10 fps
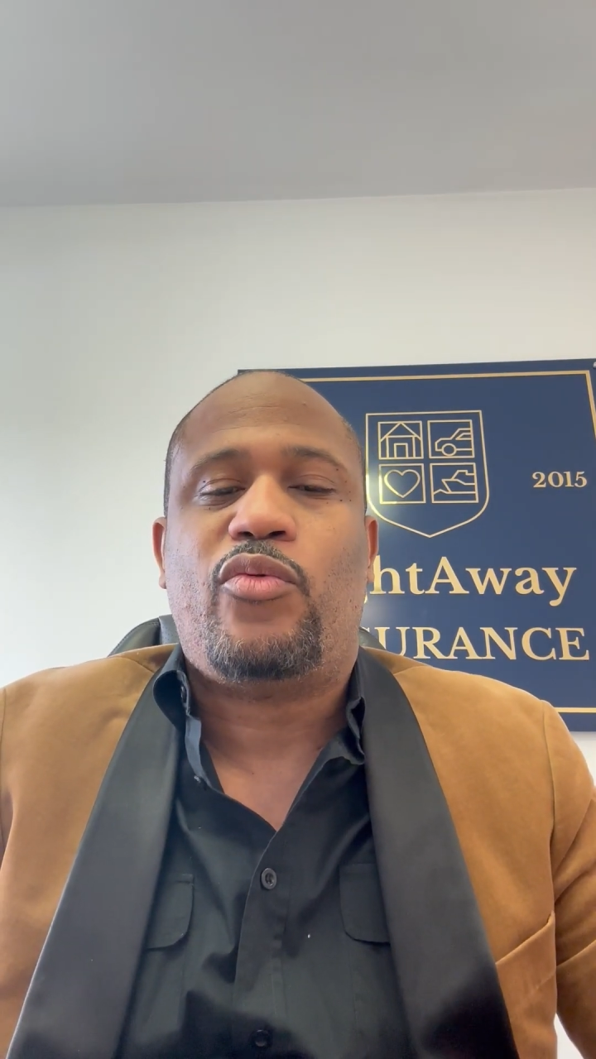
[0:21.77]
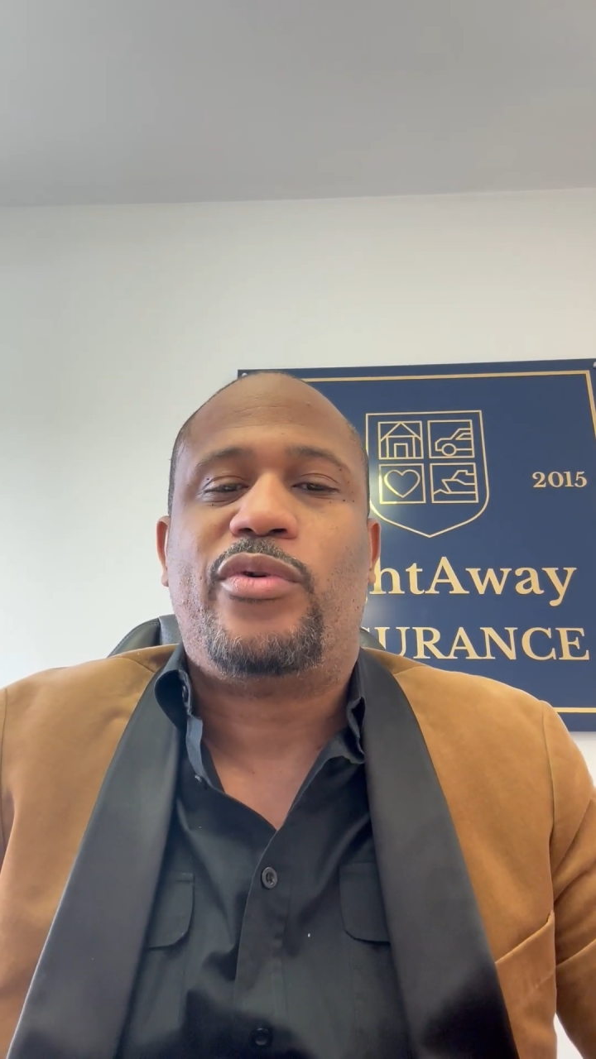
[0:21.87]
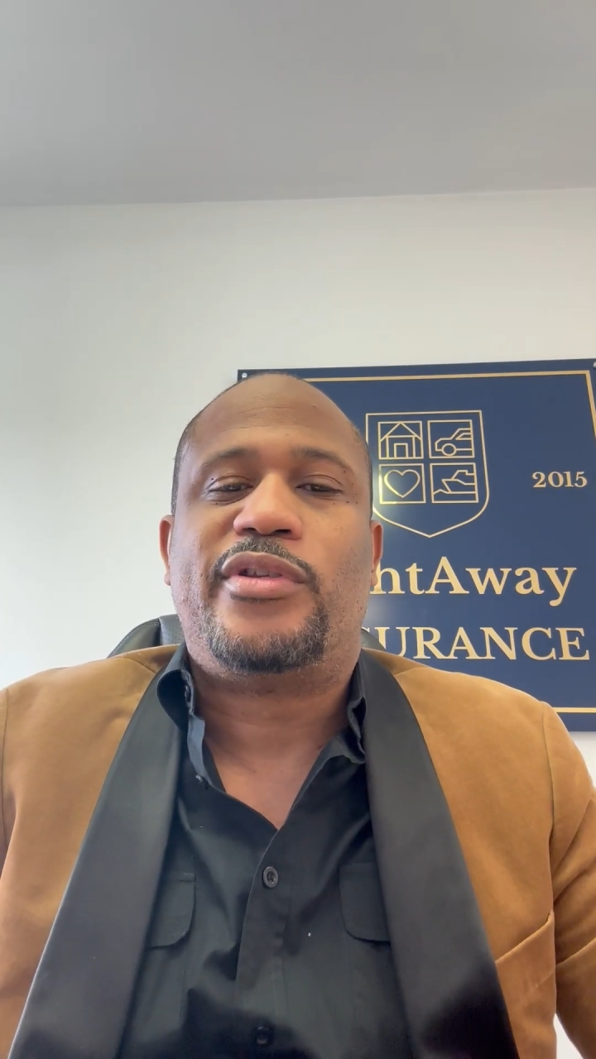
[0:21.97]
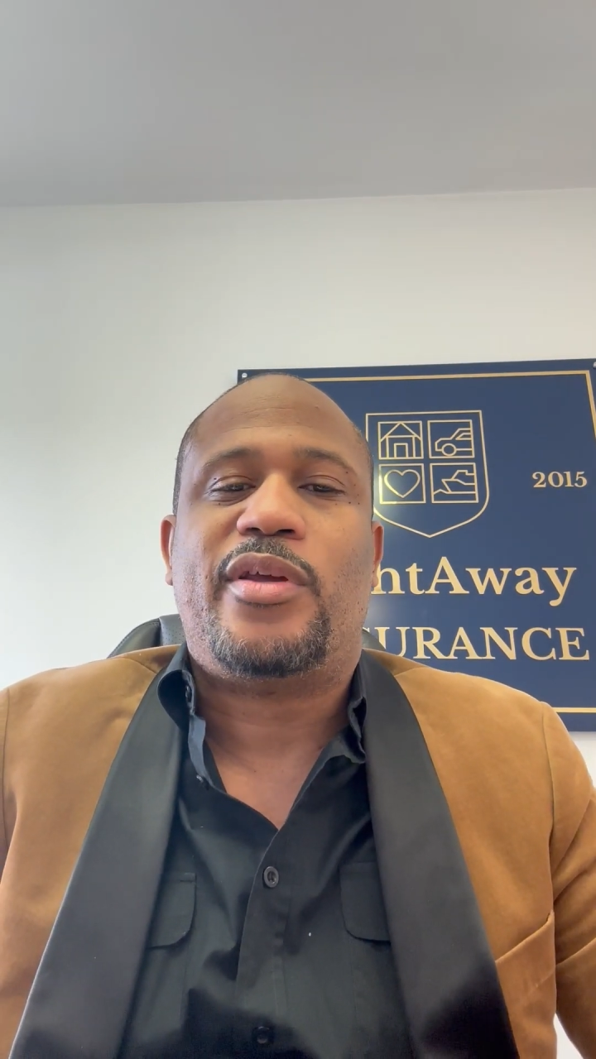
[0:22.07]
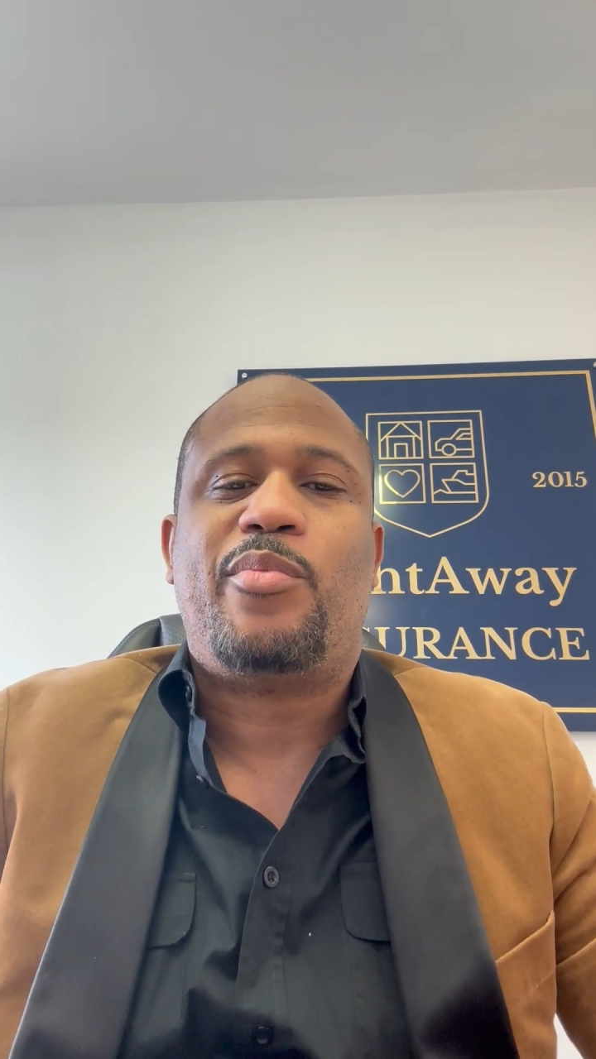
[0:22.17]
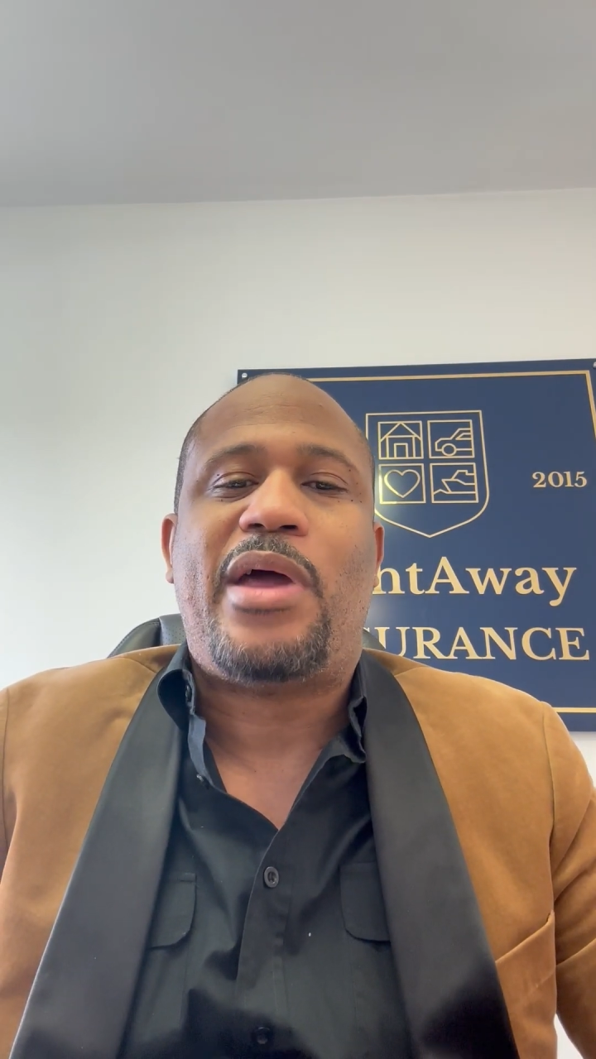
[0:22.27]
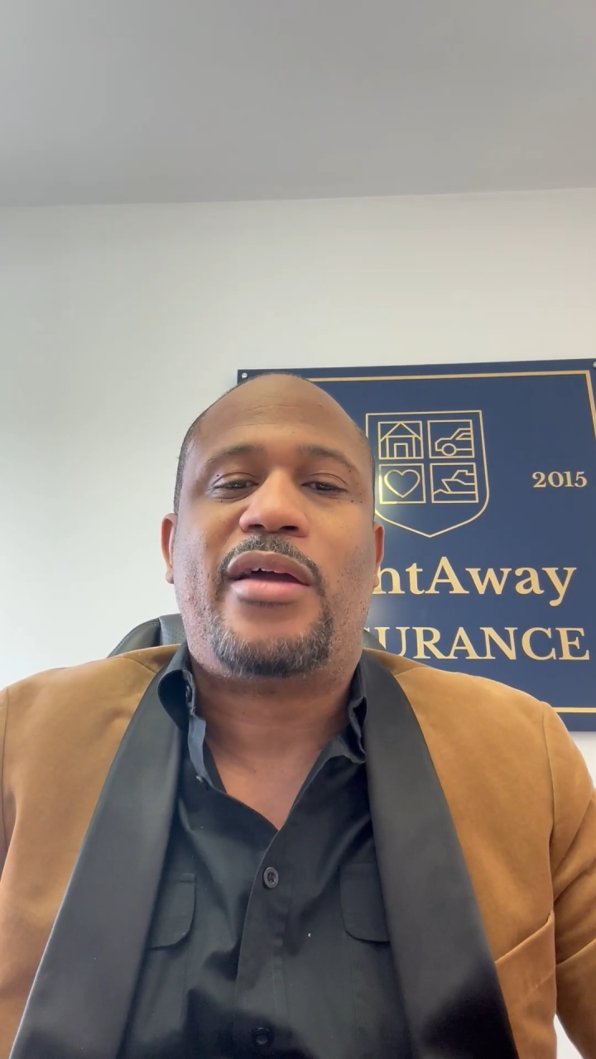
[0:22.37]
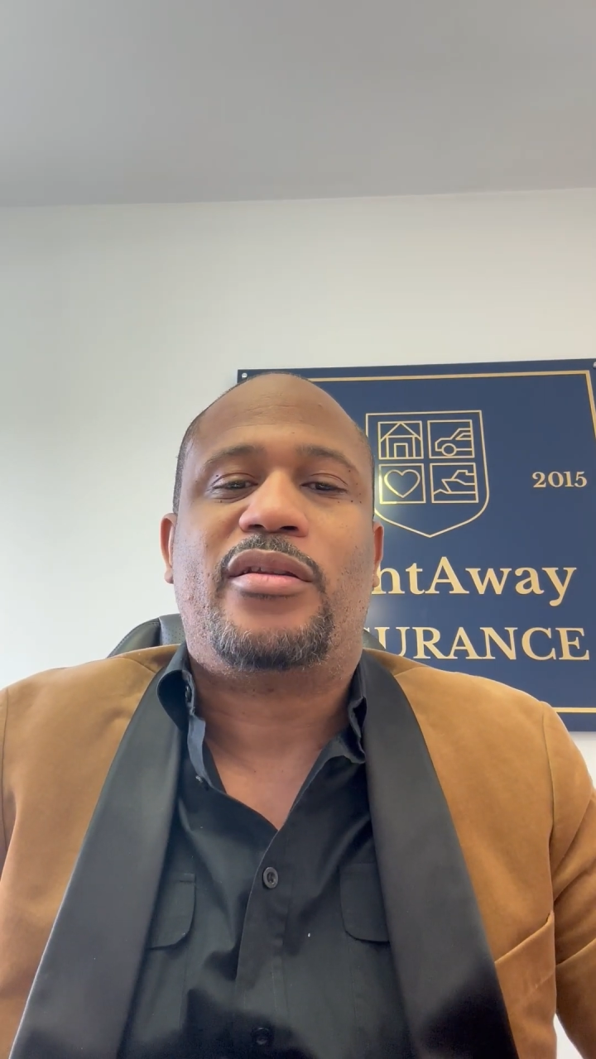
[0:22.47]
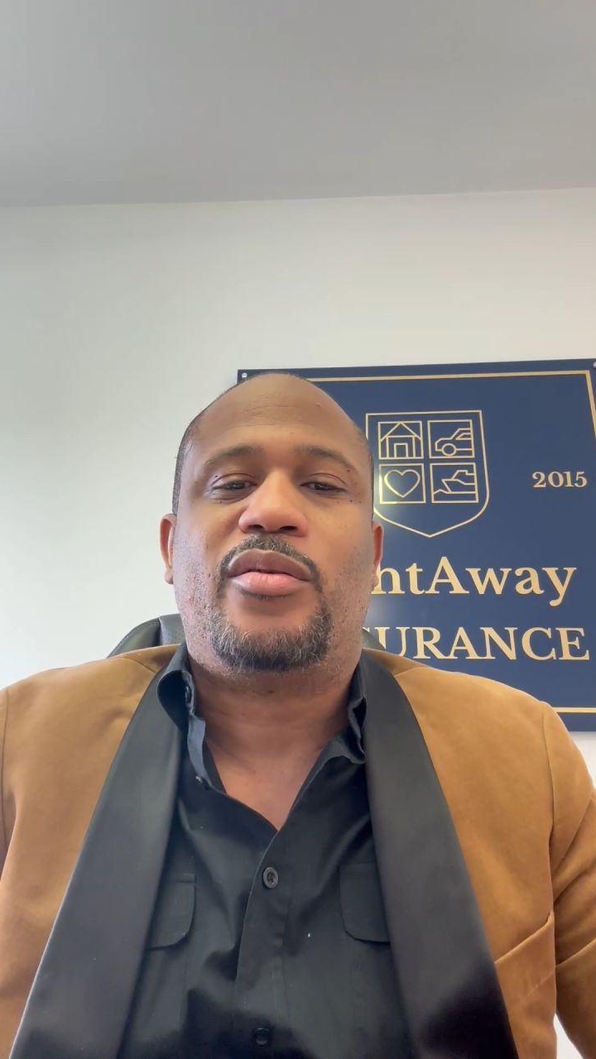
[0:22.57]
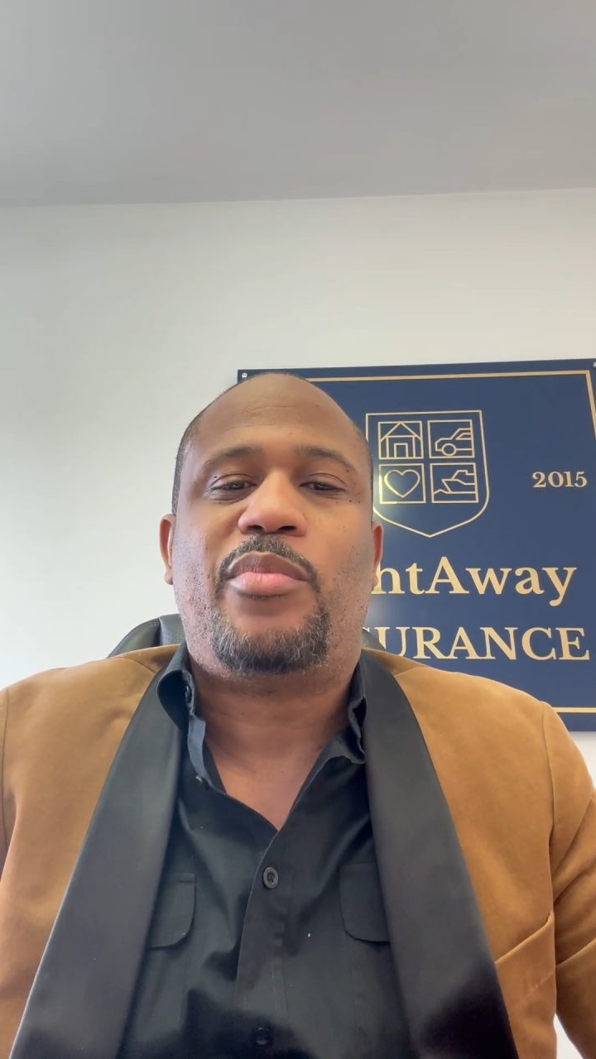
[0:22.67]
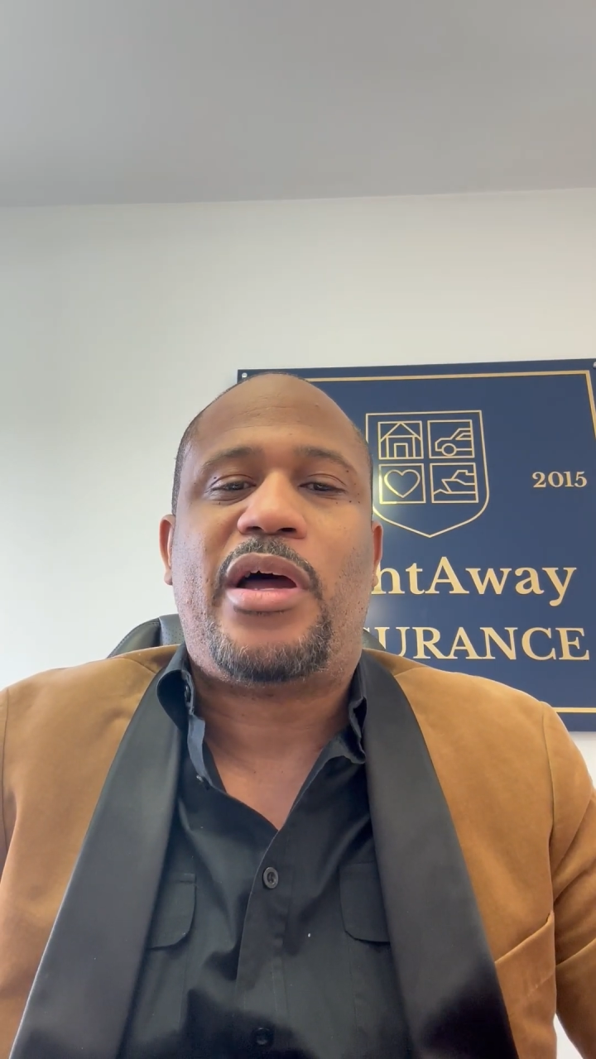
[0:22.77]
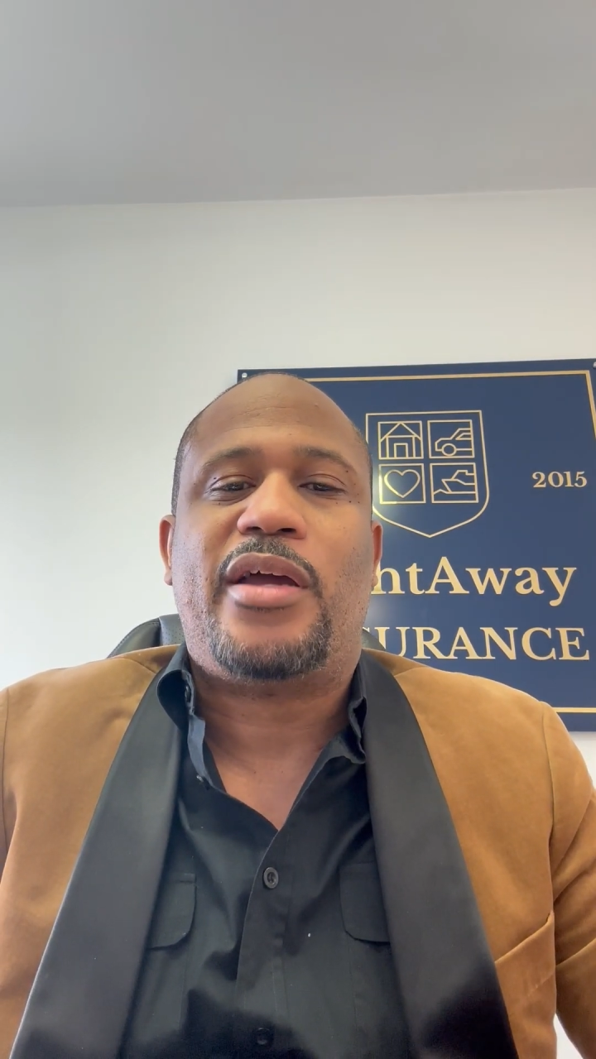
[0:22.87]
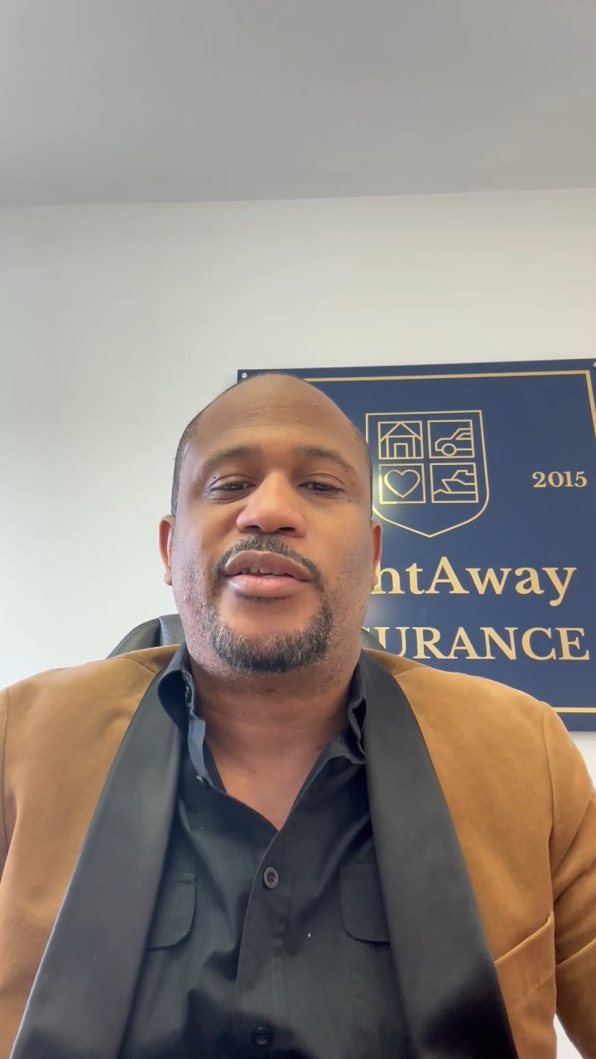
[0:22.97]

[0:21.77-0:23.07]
was impacted by